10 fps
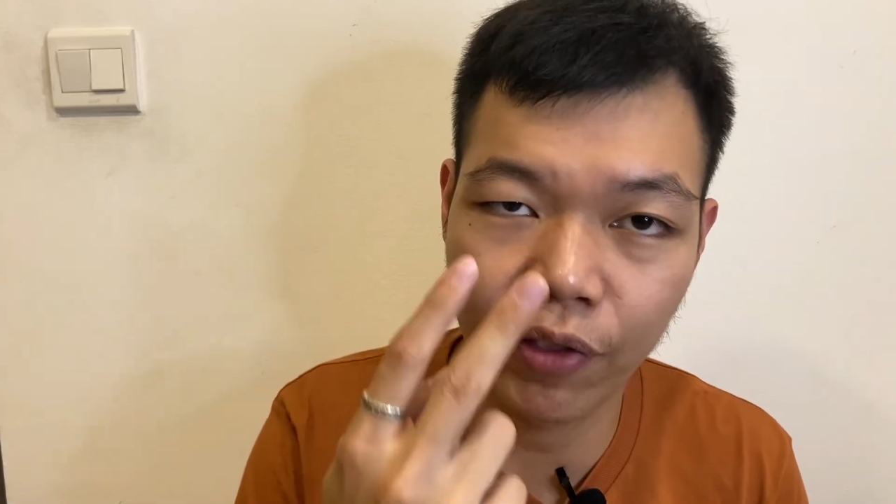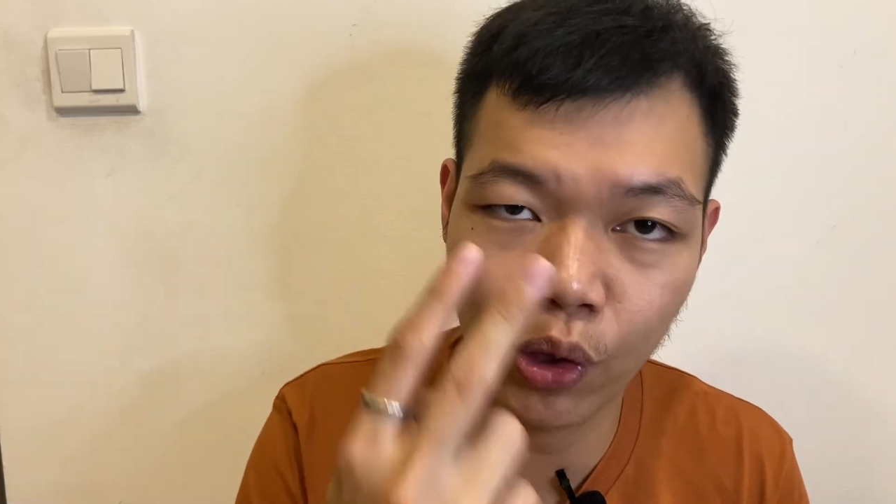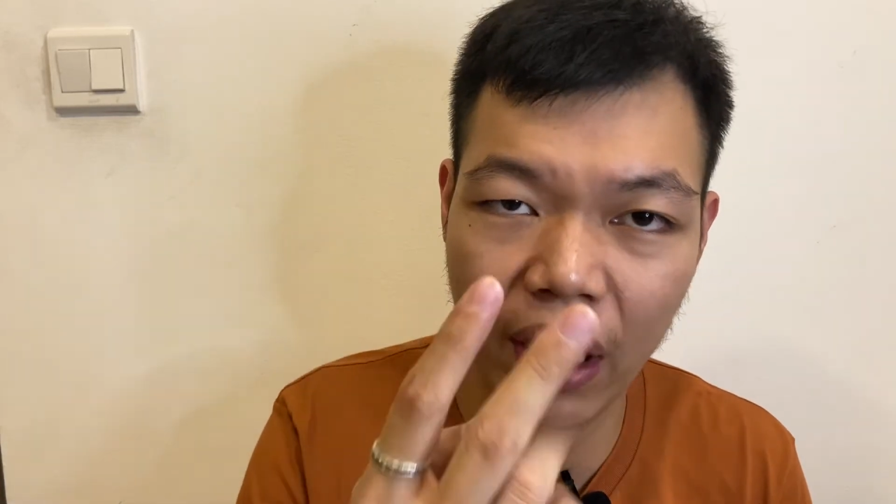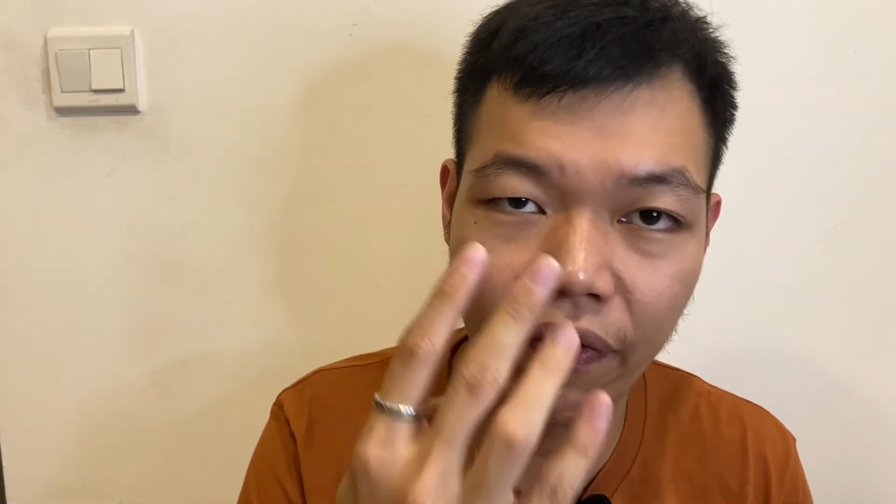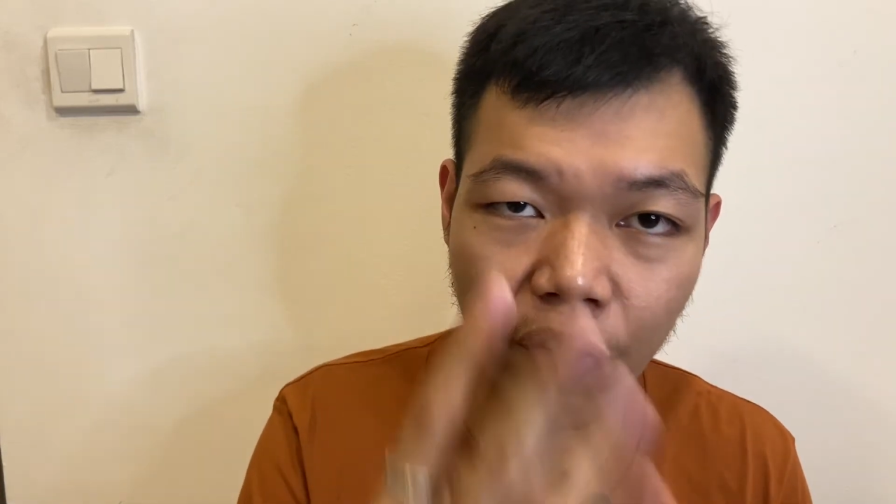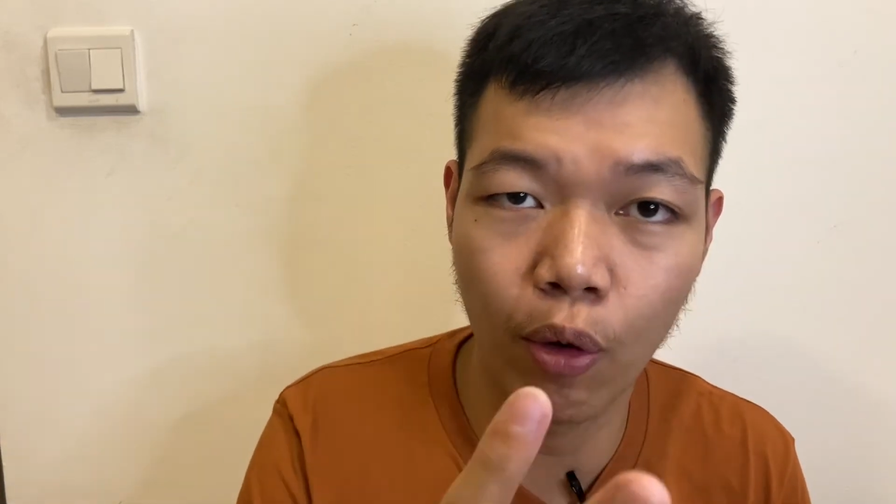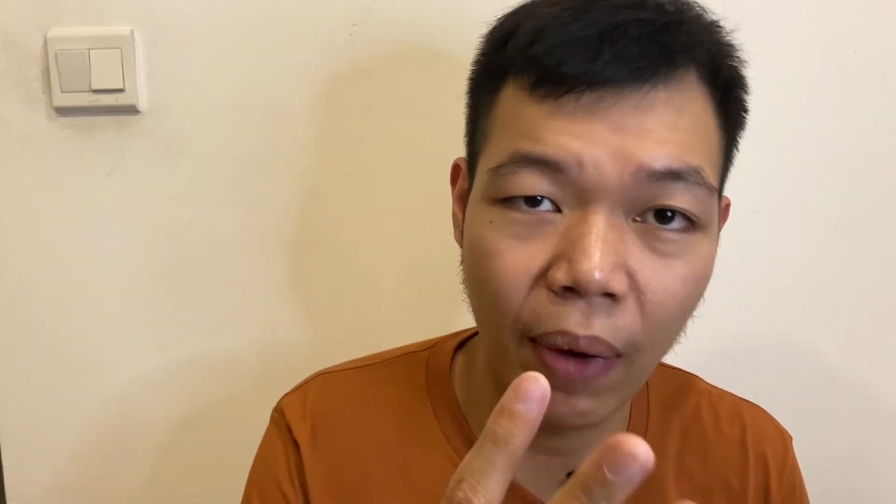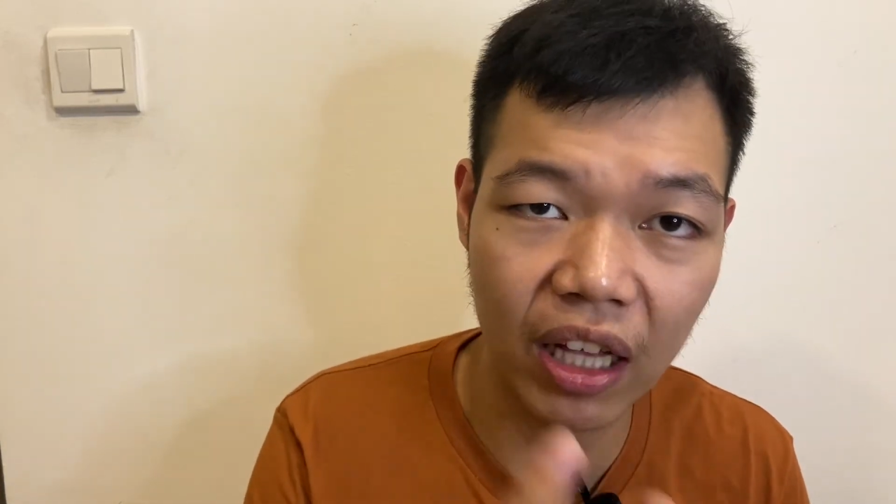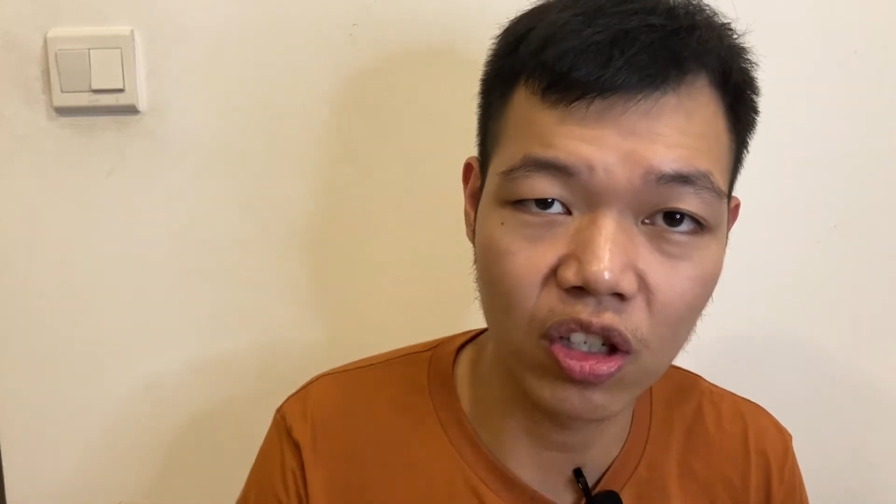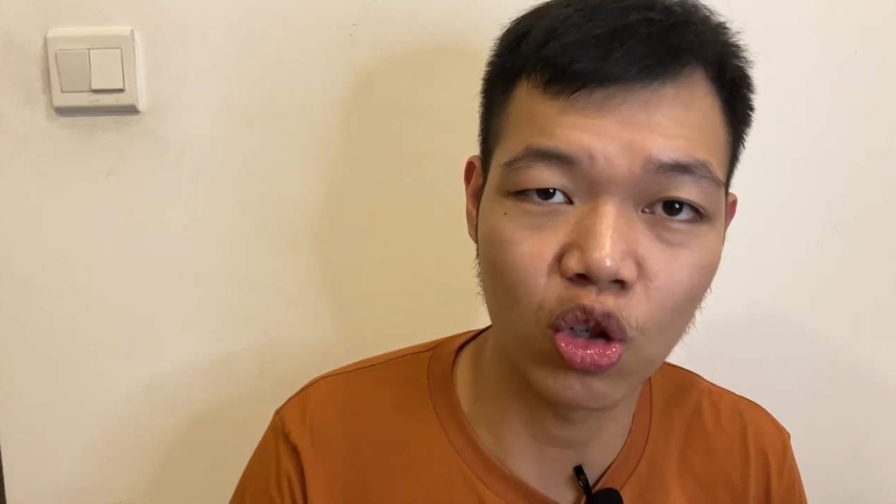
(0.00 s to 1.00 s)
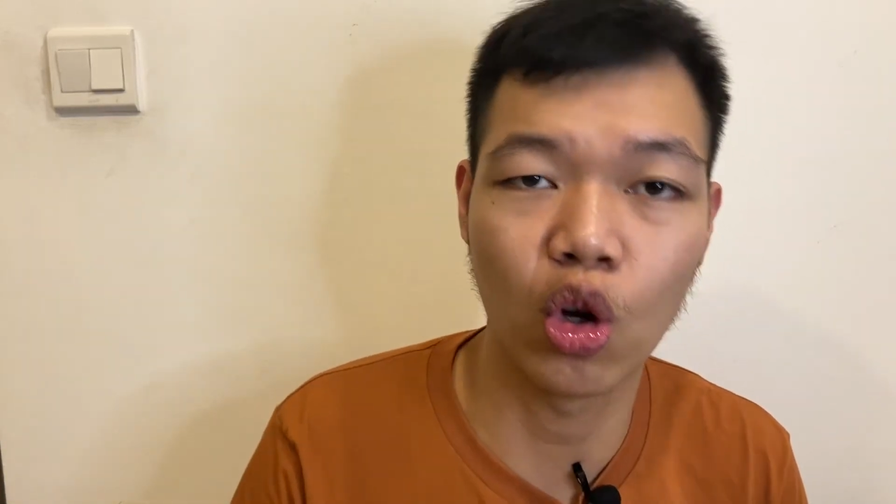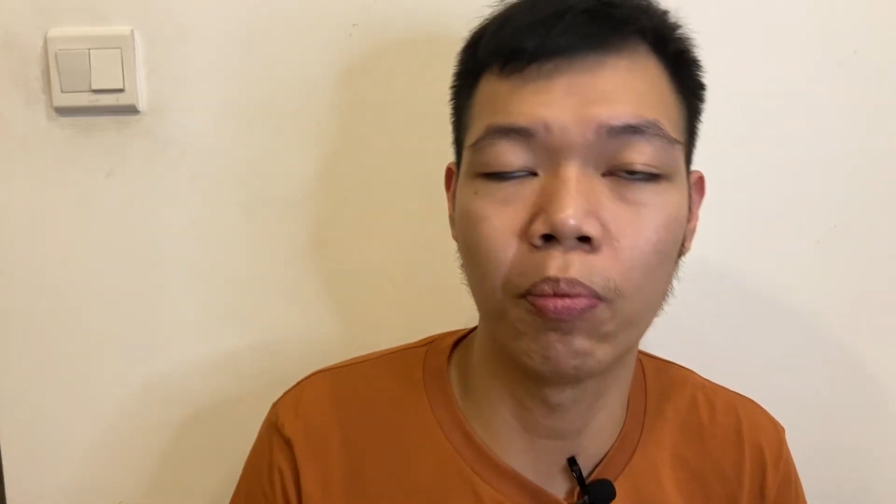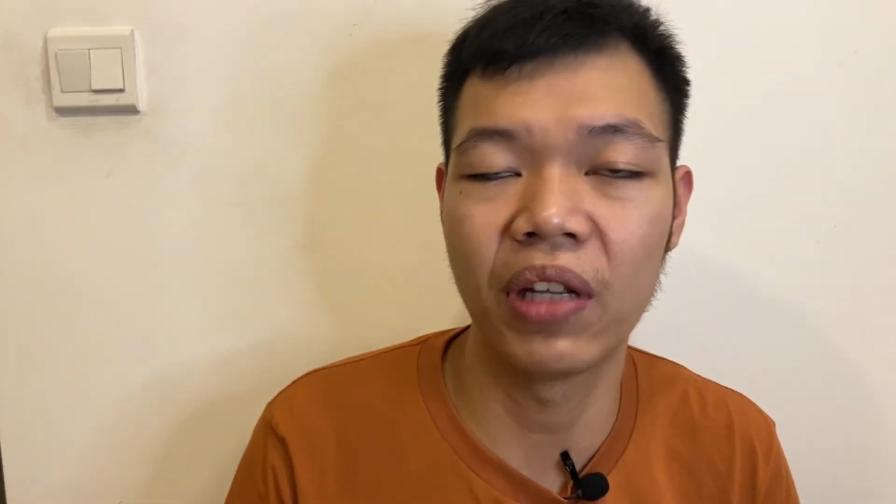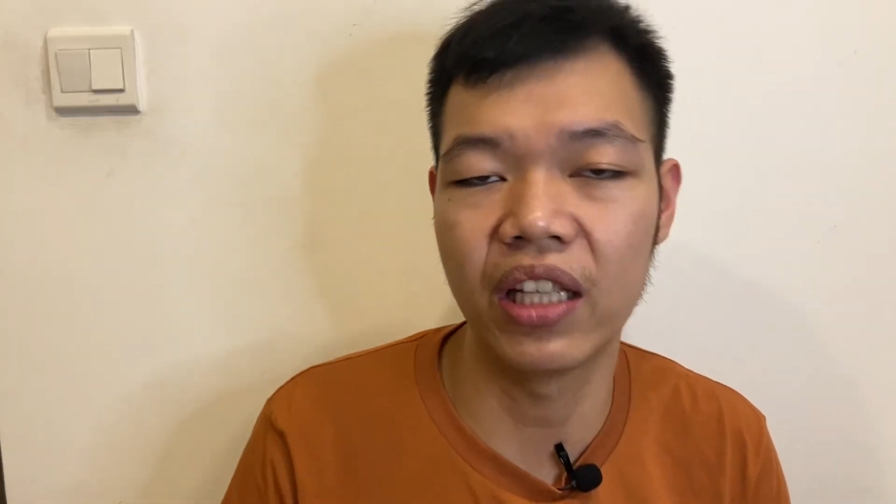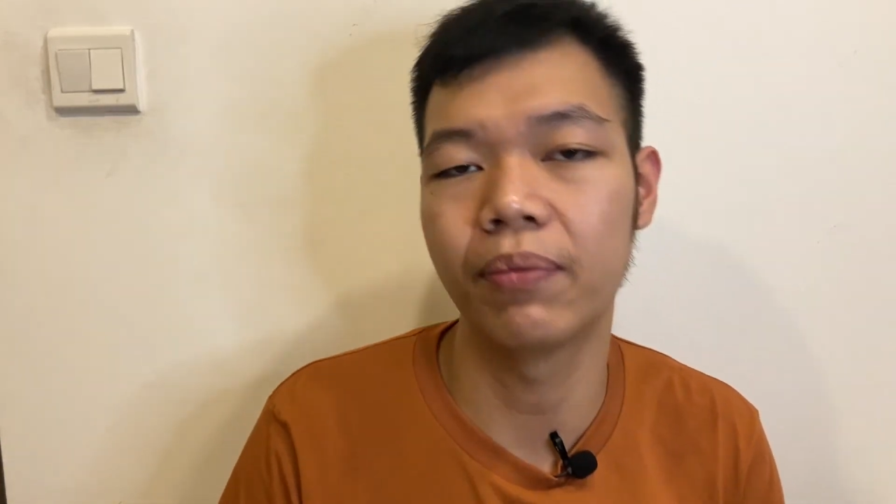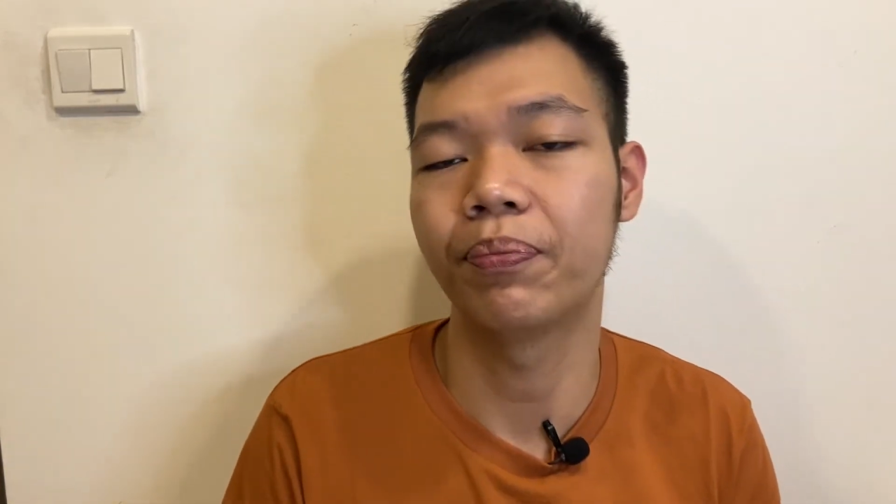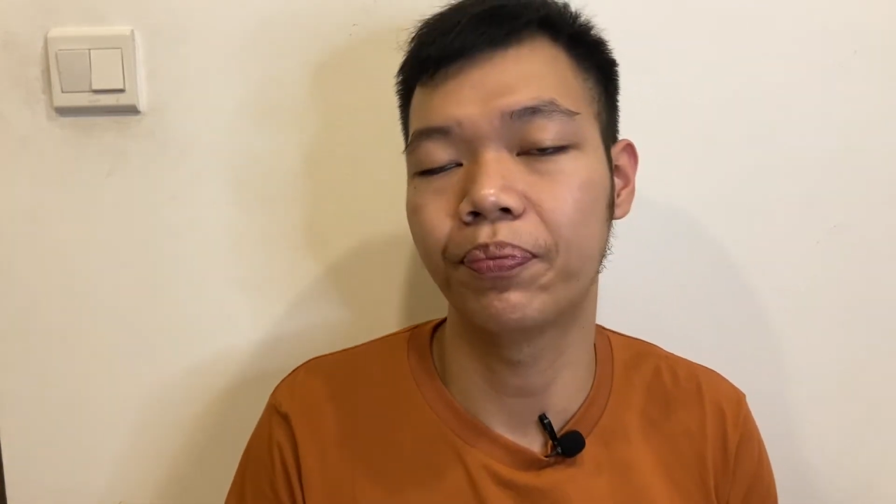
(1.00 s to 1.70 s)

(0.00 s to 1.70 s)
24 months to complete.